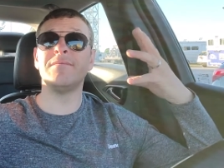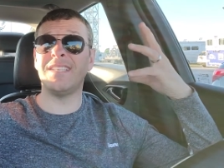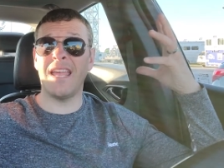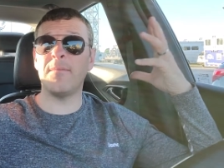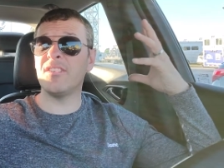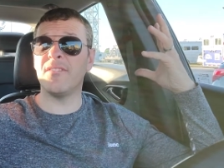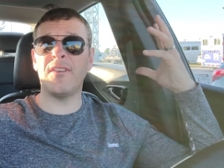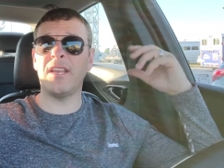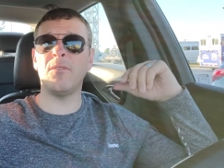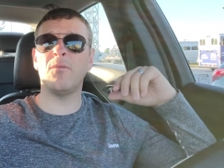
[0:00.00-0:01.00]
damage, if
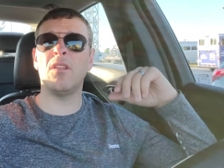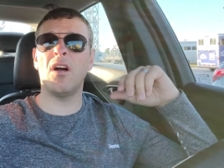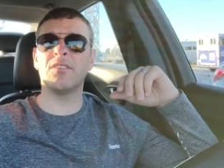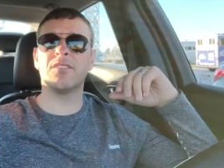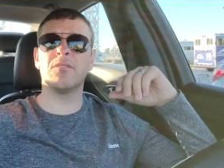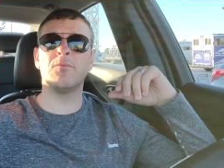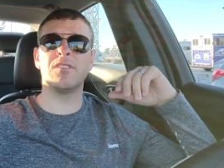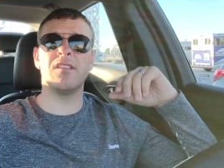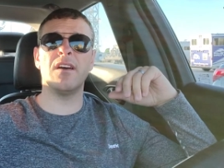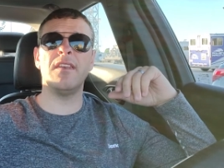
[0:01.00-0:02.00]
any, long term was
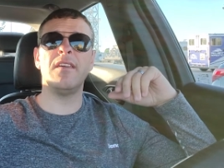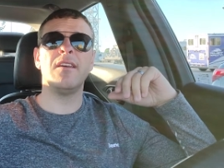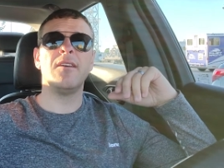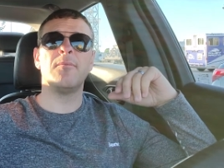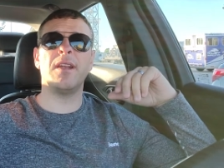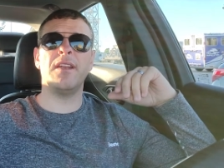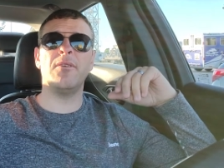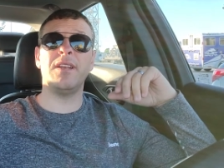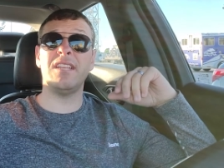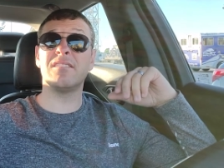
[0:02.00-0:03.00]
done, but I know
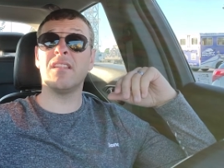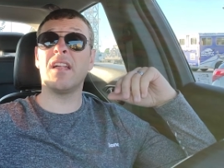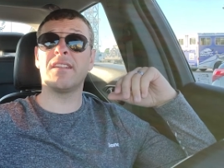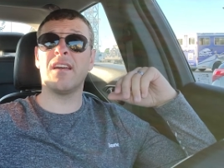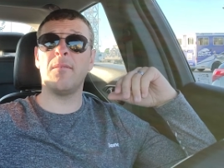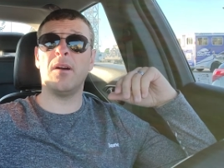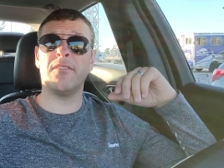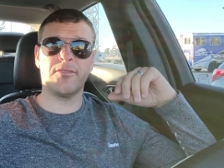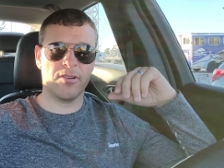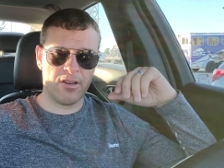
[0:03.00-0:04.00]
he needs a lot of time
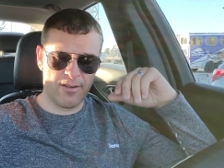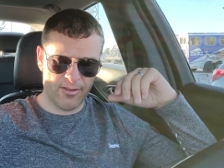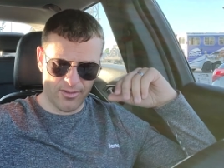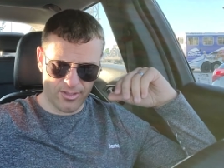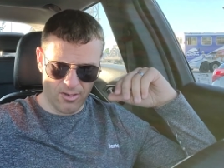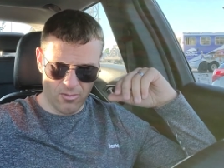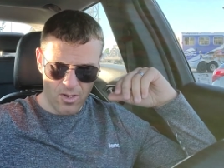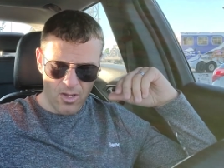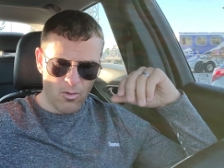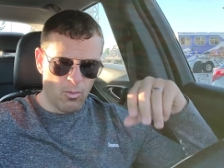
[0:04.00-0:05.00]
off to recover. So
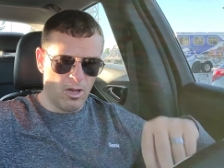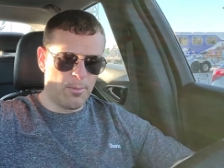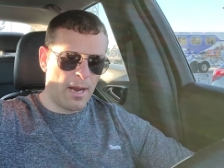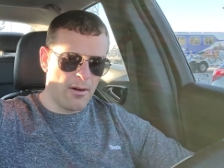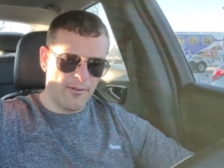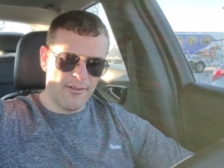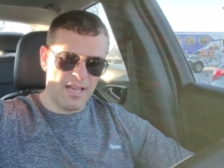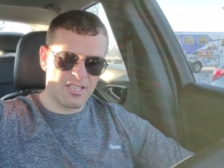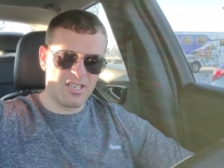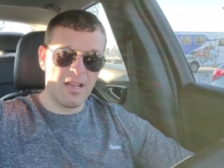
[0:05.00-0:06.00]
willpower
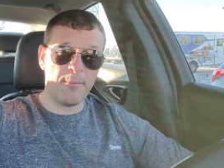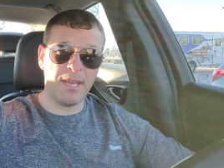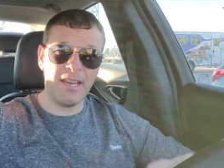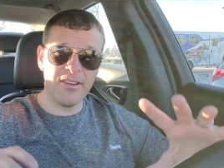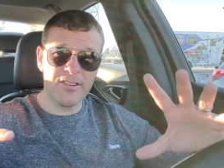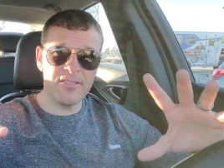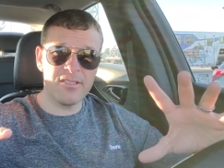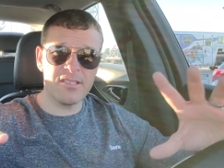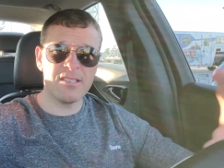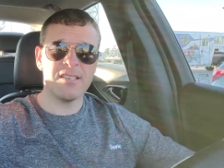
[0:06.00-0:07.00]
fashion
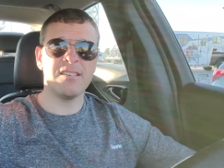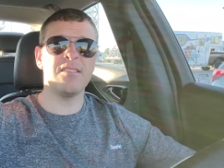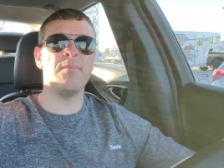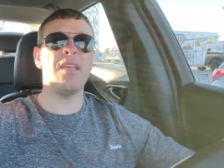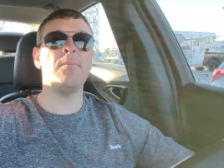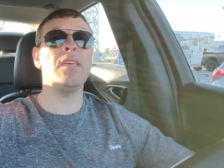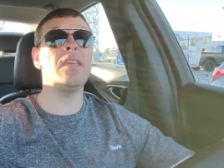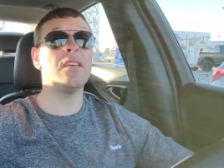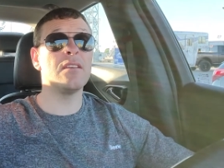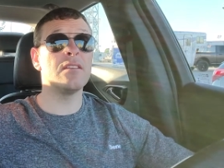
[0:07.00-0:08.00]
appears to maybe
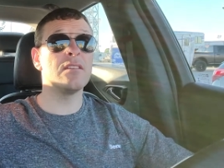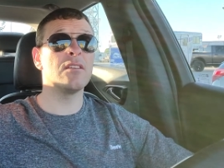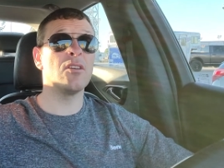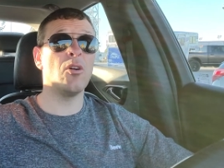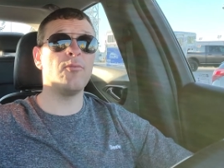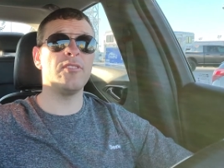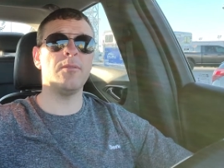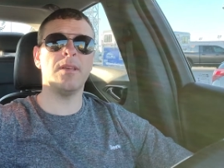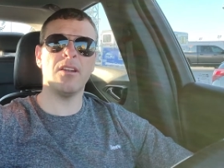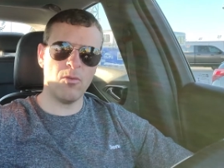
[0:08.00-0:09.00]
hopefully
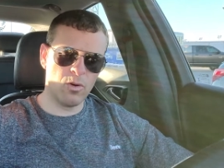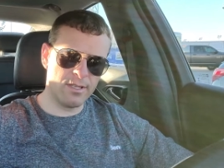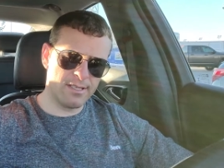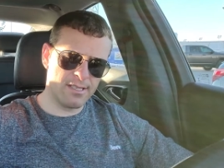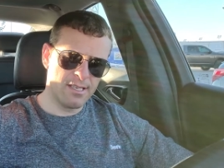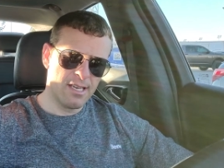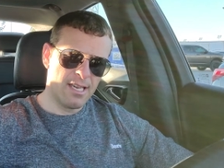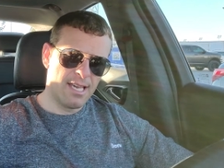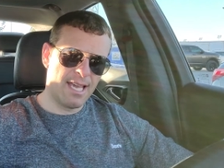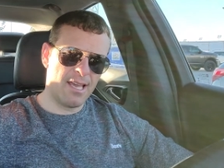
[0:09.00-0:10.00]
be out of the woods.
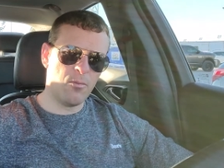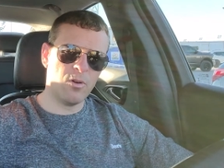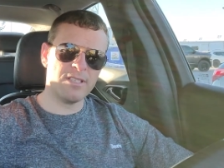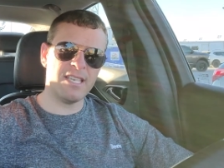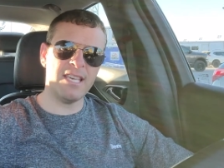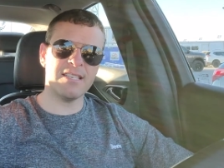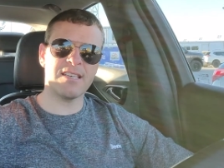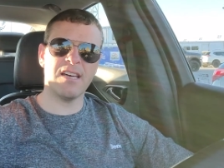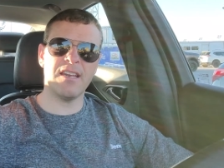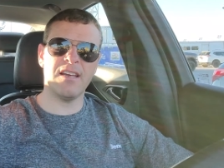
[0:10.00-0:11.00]
And once he has
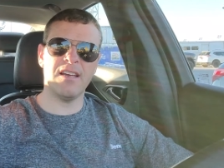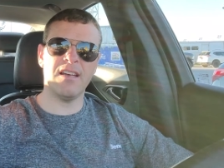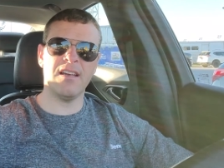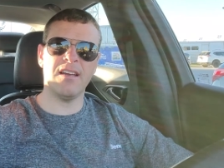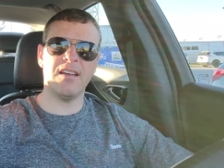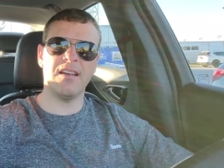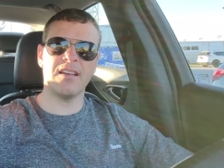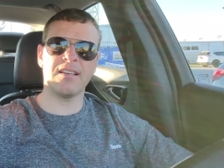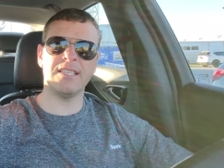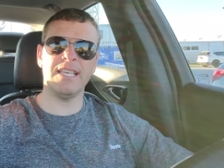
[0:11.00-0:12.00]
got a,
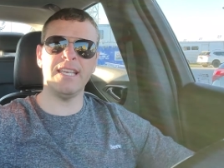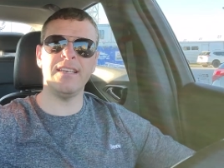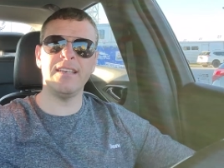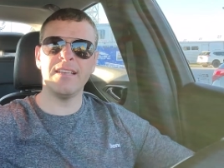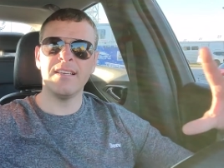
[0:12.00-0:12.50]
a clean